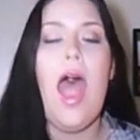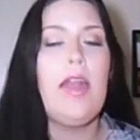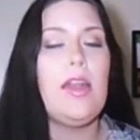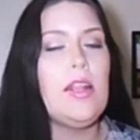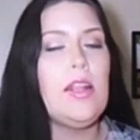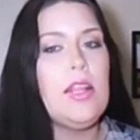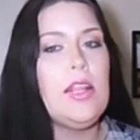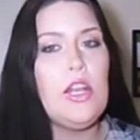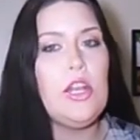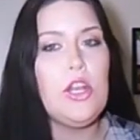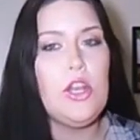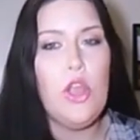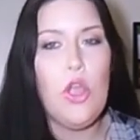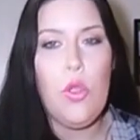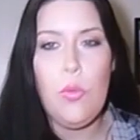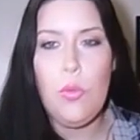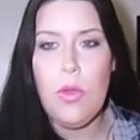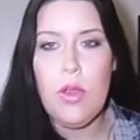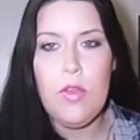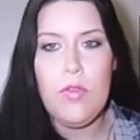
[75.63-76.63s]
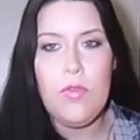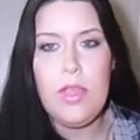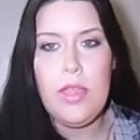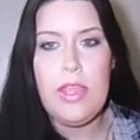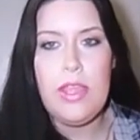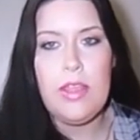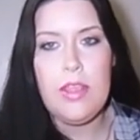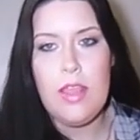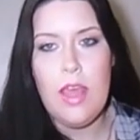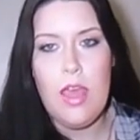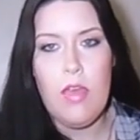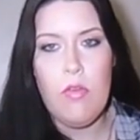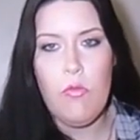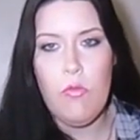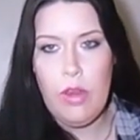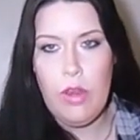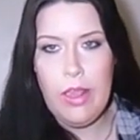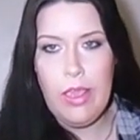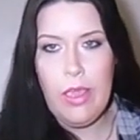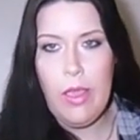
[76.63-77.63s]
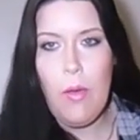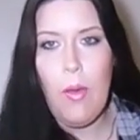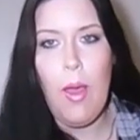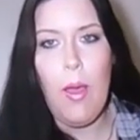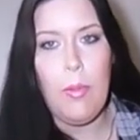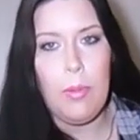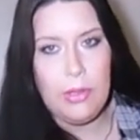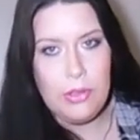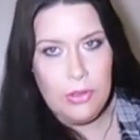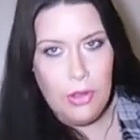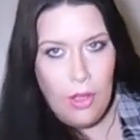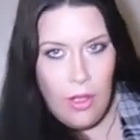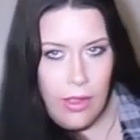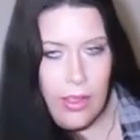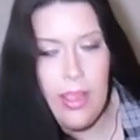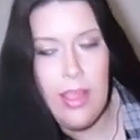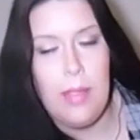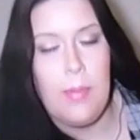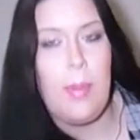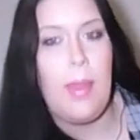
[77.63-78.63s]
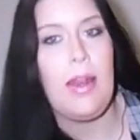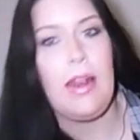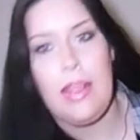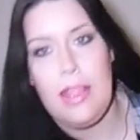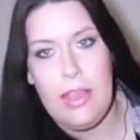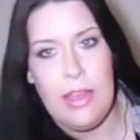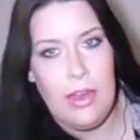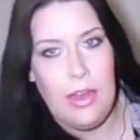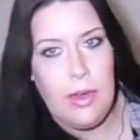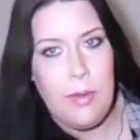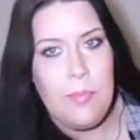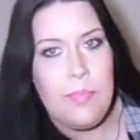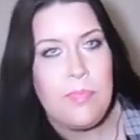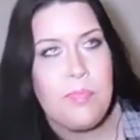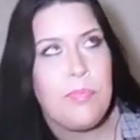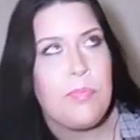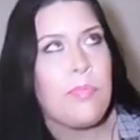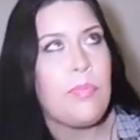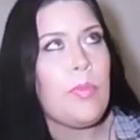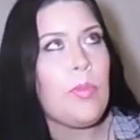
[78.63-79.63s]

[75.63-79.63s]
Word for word: anything noteworthy in that video I'll be talking about it here.